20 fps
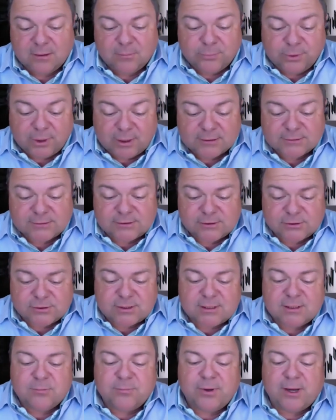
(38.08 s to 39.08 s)
Plus, there's
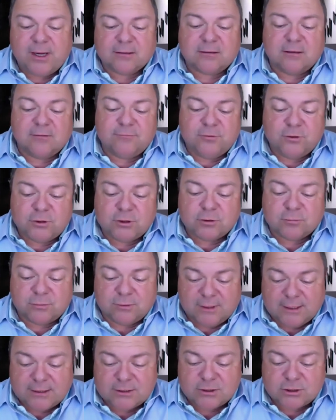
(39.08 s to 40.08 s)
the impact on future
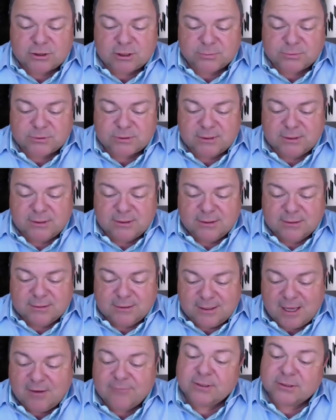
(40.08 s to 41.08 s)
relationships
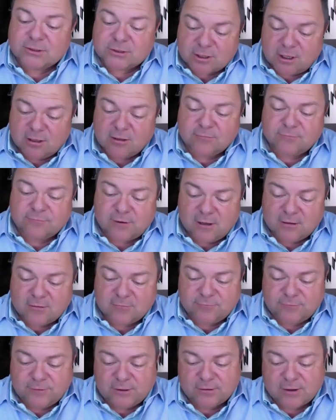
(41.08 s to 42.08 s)
that having a solid father
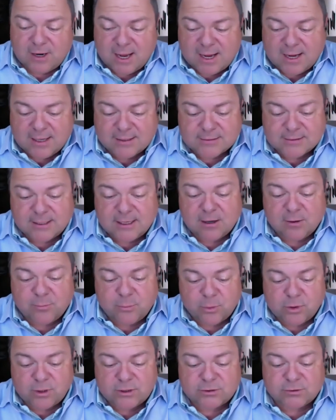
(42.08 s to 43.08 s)
figure has and how
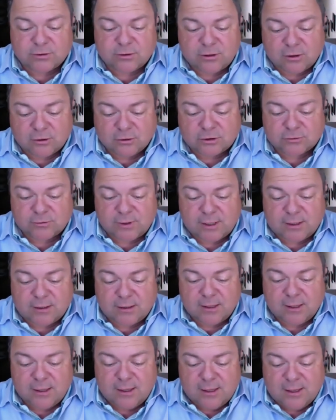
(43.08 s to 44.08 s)
boys are
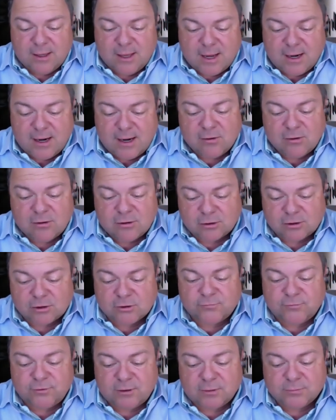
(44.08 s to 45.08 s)
acculturated and how girls
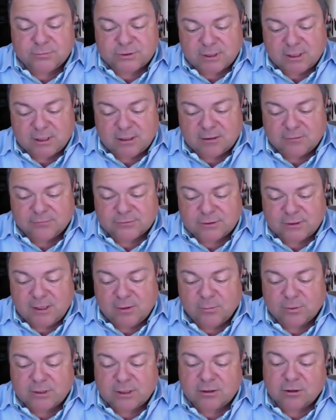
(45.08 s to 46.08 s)
view themselves
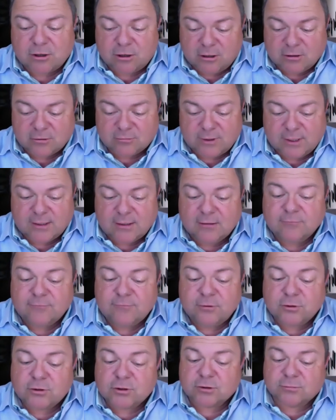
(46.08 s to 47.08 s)
and what they tolerate in
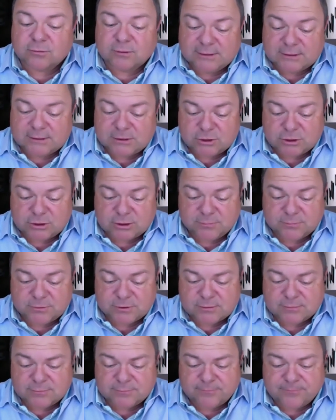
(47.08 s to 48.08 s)
future
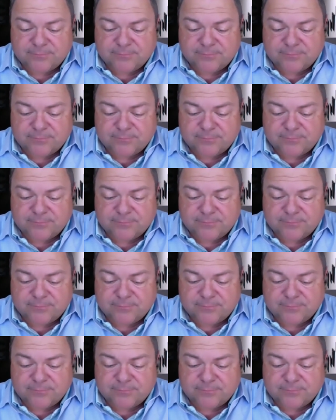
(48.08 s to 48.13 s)
relationships.